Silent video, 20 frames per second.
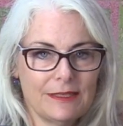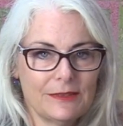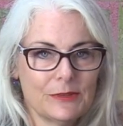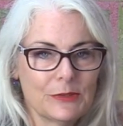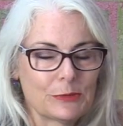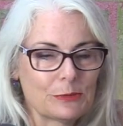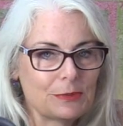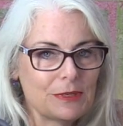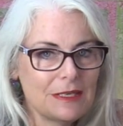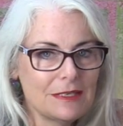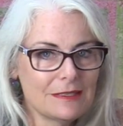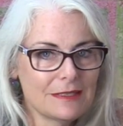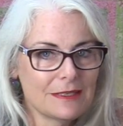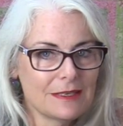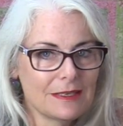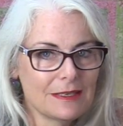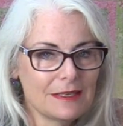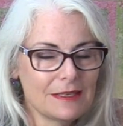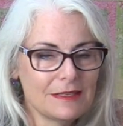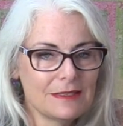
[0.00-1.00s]
The
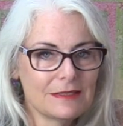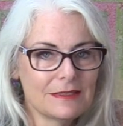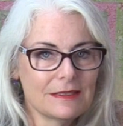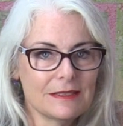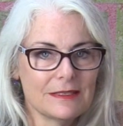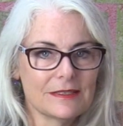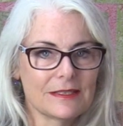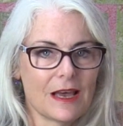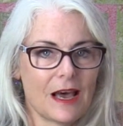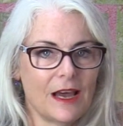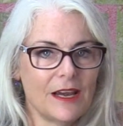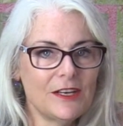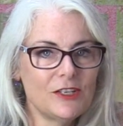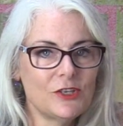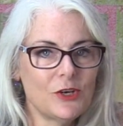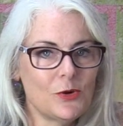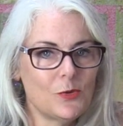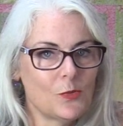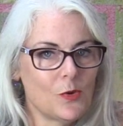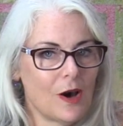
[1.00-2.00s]
reason is I
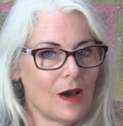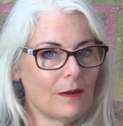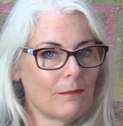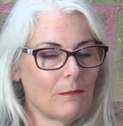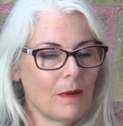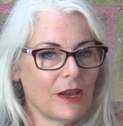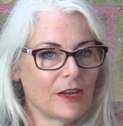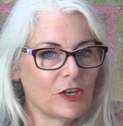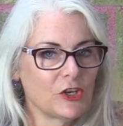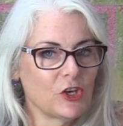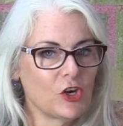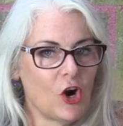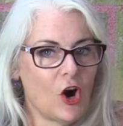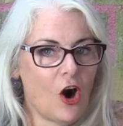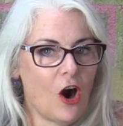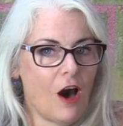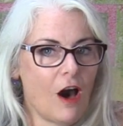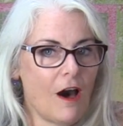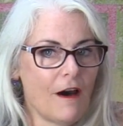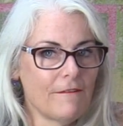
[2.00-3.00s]
don't want my
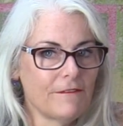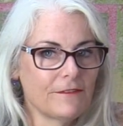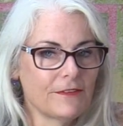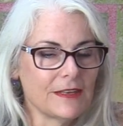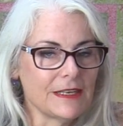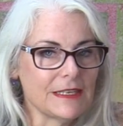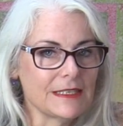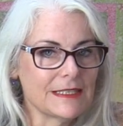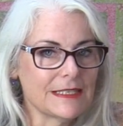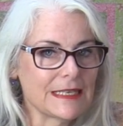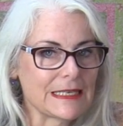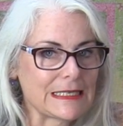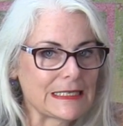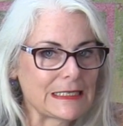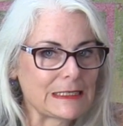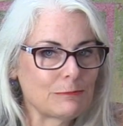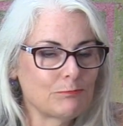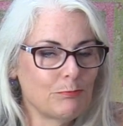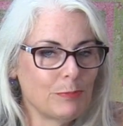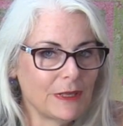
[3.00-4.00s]
coffee to
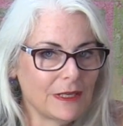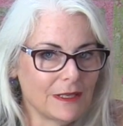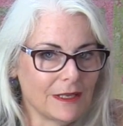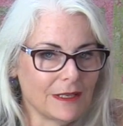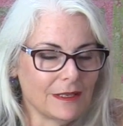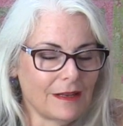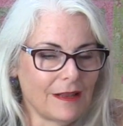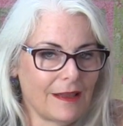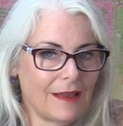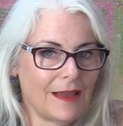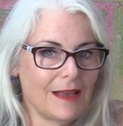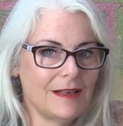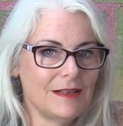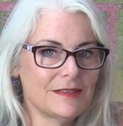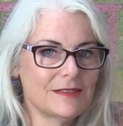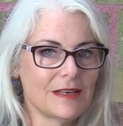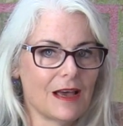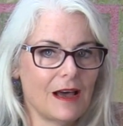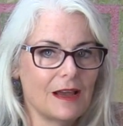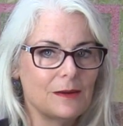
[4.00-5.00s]
spill
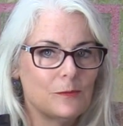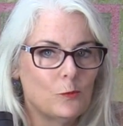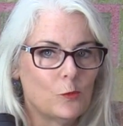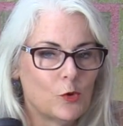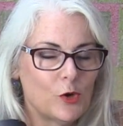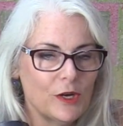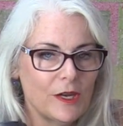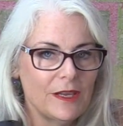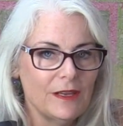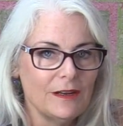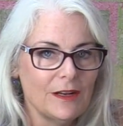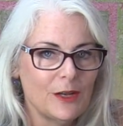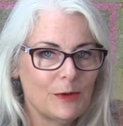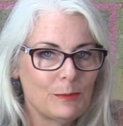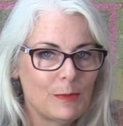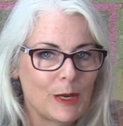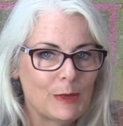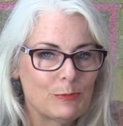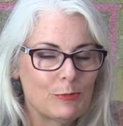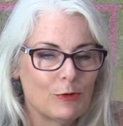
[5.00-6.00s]
as I'm working on
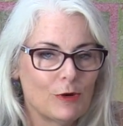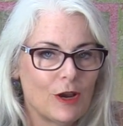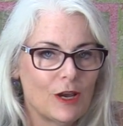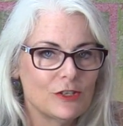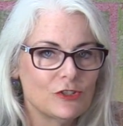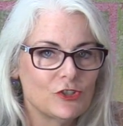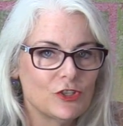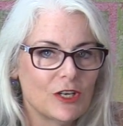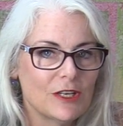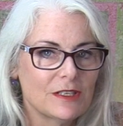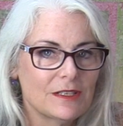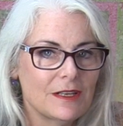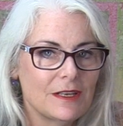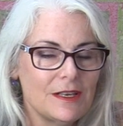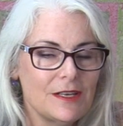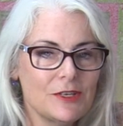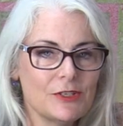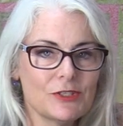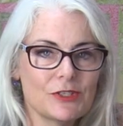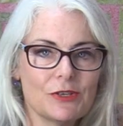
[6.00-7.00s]
my project,
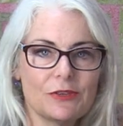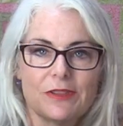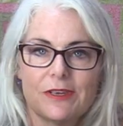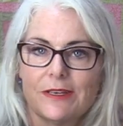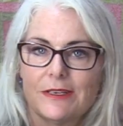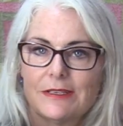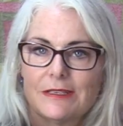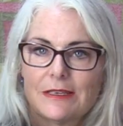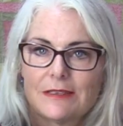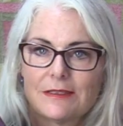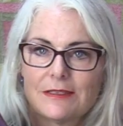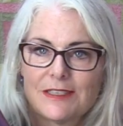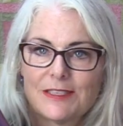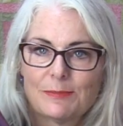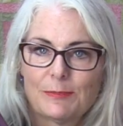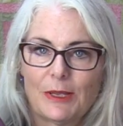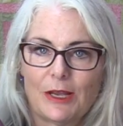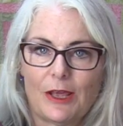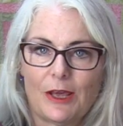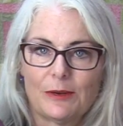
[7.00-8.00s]
so that it doesn't
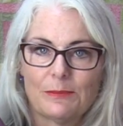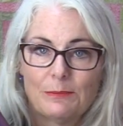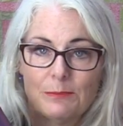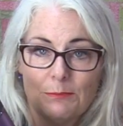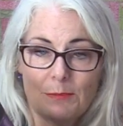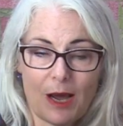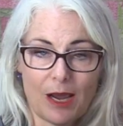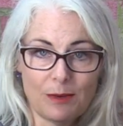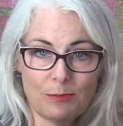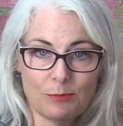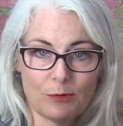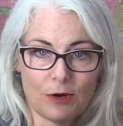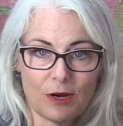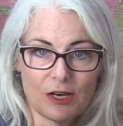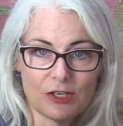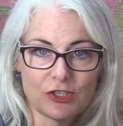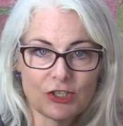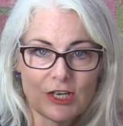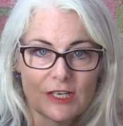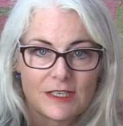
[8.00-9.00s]
spill on my
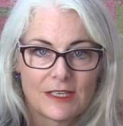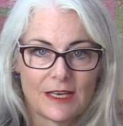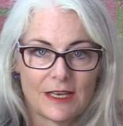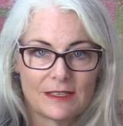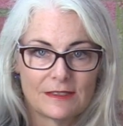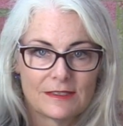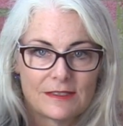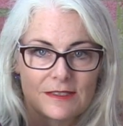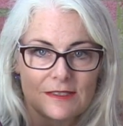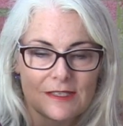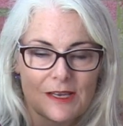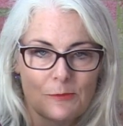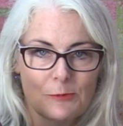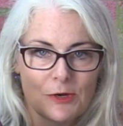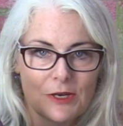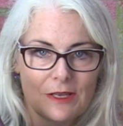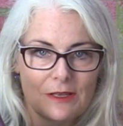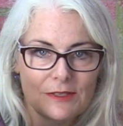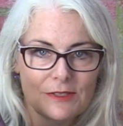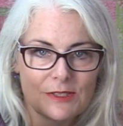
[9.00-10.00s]
project and
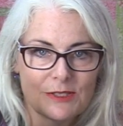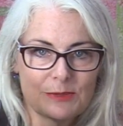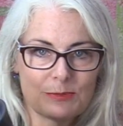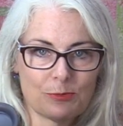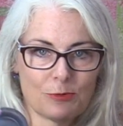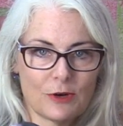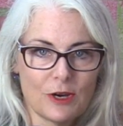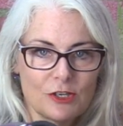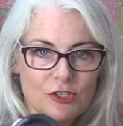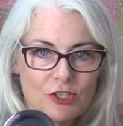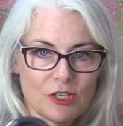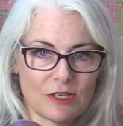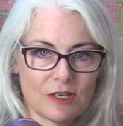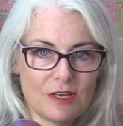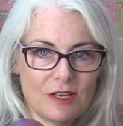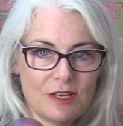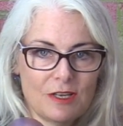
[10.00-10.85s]
someone else's project.